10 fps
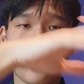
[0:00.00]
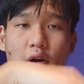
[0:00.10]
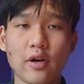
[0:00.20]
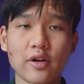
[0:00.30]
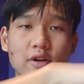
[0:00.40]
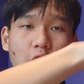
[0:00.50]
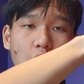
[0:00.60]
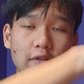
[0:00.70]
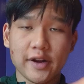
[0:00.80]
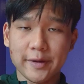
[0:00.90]
apart
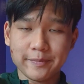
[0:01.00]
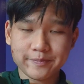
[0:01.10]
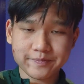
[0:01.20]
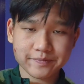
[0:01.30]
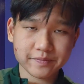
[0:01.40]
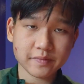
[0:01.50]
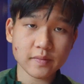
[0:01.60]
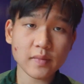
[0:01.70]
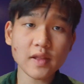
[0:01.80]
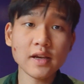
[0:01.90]
over time.
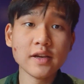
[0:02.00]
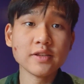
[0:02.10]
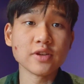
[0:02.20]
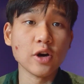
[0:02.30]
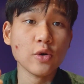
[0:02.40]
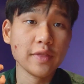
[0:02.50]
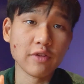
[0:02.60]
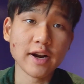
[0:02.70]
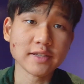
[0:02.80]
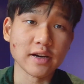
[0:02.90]
So the
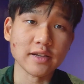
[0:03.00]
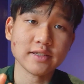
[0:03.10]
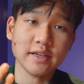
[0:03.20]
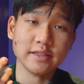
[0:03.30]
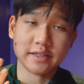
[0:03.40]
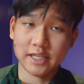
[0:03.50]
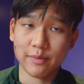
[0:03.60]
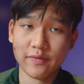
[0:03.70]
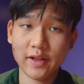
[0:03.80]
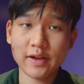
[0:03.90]
Renaissance is an
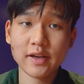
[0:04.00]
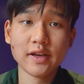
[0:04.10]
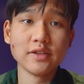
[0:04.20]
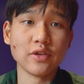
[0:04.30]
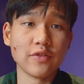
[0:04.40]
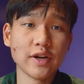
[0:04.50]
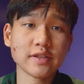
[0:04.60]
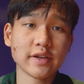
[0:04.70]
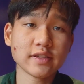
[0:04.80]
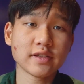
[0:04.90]
example of that. So the
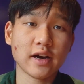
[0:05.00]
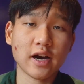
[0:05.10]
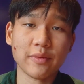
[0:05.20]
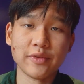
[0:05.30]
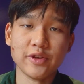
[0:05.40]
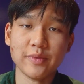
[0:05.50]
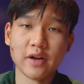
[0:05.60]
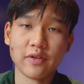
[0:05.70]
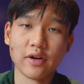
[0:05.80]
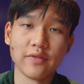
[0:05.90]
Renaissance, you might
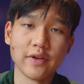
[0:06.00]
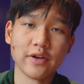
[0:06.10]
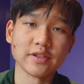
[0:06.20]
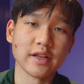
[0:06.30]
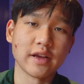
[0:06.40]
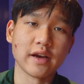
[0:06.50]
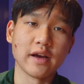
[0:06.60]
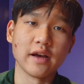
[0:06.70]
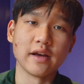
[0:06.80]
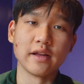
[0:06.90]
have heard of figures like
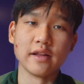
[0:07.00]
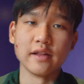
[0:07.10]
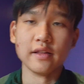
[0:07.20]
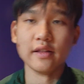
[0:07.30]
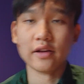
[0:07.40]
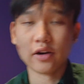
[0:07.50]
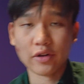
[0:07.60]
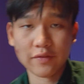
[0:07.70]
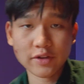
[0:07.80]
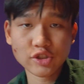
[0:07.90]

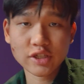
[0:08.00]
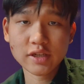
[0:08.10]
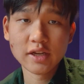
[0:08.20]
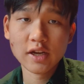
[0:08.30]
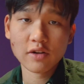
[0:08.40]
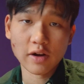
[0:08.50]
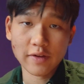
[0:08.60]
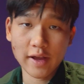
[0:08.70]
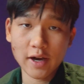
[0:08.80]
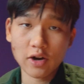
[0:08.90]
Leonardo da Vinci,
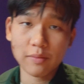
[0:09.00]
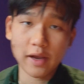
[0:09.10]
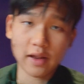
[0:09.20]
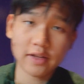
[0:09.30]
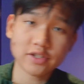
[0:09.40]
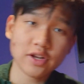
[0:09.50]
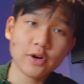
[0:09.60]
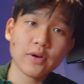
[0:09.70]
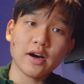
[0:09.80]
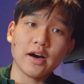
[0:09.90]
Raphael,
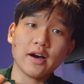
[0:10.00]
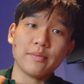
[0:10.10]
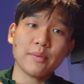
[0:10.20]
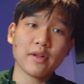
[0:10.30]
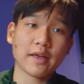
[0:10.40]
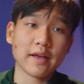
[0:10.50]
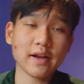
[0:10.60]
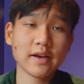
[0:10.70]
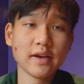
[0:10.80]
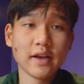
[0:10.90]
Michelangelo, people like
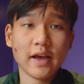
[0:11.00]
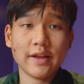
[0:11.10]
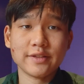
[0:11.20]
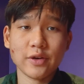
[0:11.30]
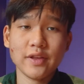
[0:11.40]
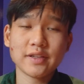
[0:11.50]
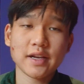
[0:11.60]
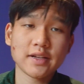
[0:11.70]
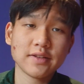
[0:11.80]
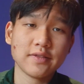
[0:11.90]
that. And so these
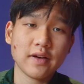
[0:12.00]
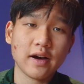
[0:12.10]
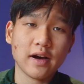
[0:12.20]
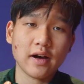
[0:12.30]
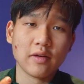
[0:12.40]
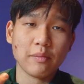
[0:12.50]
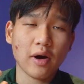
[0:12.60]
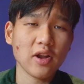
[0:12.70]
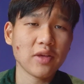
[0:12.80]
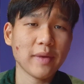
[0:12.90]
kinds of
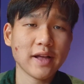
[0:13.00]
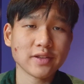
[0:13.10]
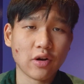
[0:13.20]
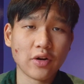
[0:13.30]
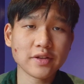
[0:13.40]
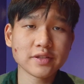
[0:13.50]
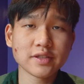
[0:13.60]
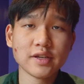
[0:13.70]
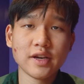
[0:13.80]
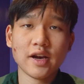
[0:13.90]
polymaths and artists